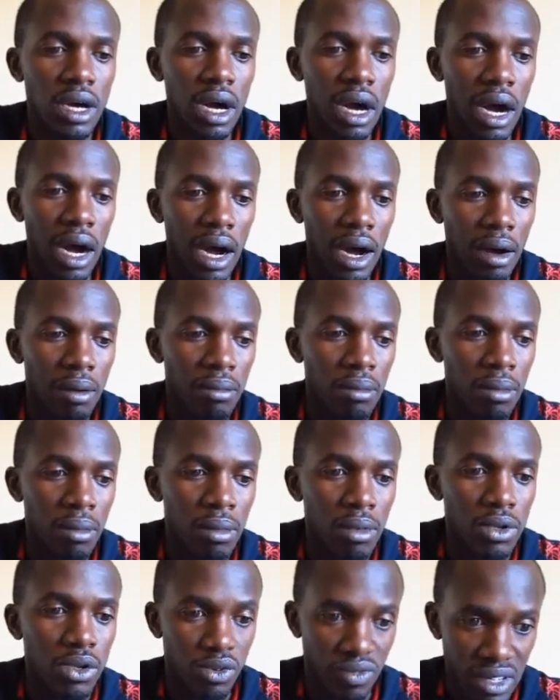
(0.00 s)

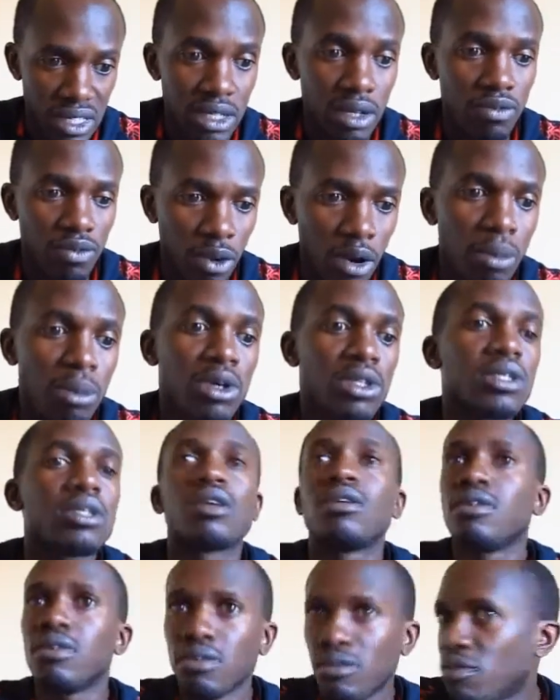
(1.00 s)
So first and foremost,
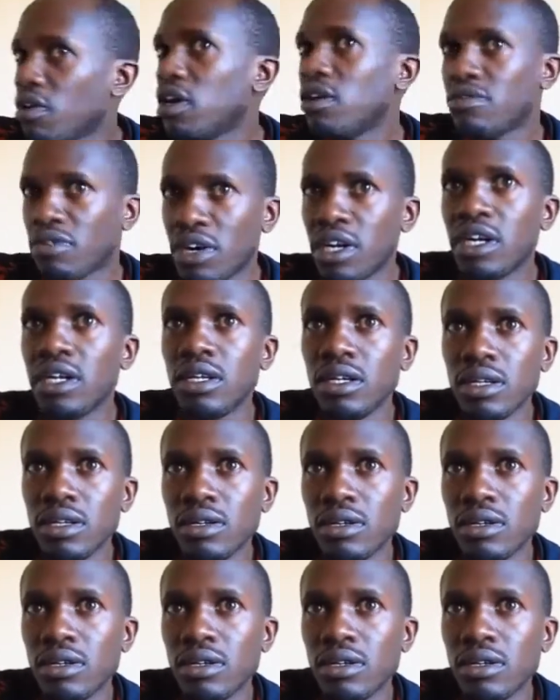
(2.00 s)
very, very,